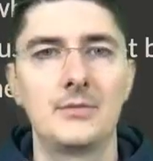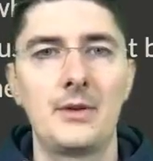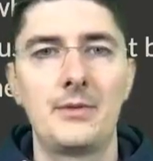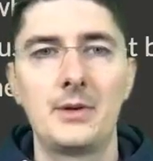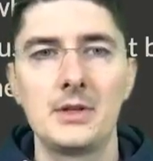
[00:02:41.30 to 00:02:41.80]

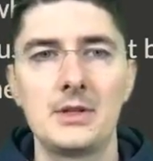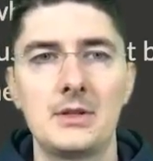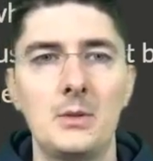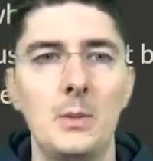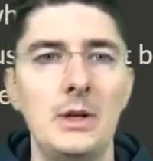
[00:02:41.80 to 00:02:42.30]

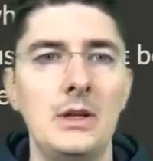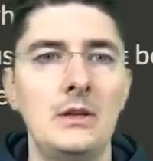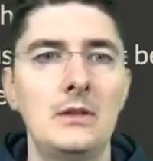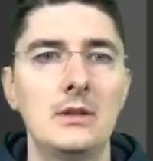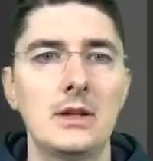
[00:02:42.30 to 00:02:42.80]
First, we
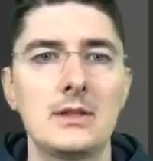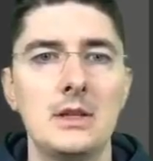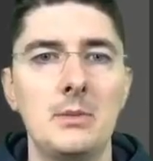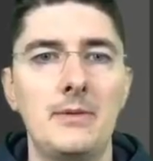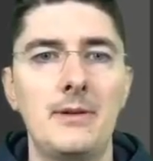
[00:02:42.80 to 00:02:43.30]
need a
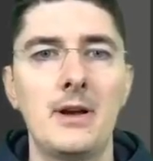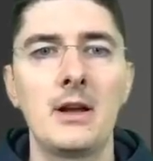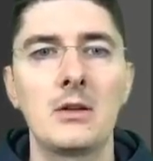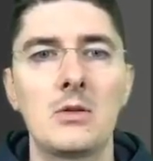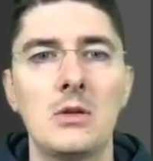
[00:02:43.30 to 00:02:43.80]
simple
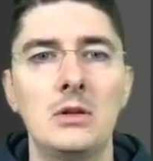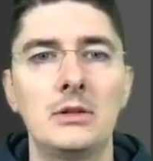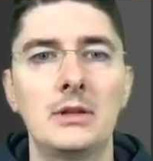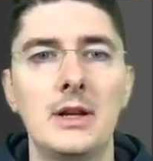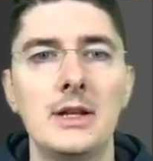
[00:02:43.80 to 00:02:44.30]
file
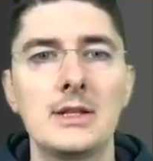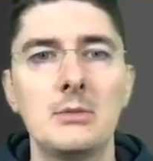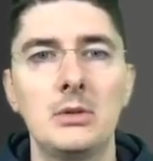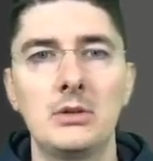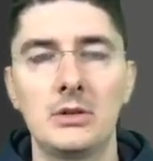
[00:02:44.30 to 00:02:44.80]
called
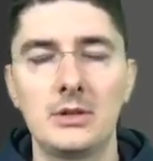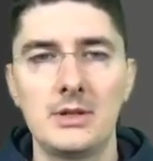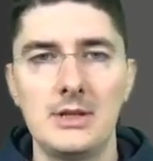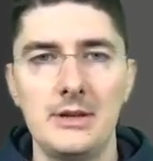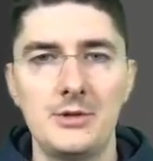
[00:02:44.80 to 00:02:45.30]

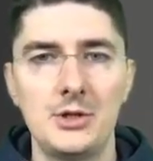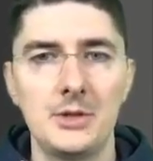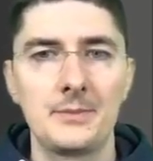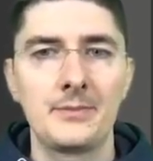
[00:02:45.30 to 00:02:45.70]
ansible.cfg.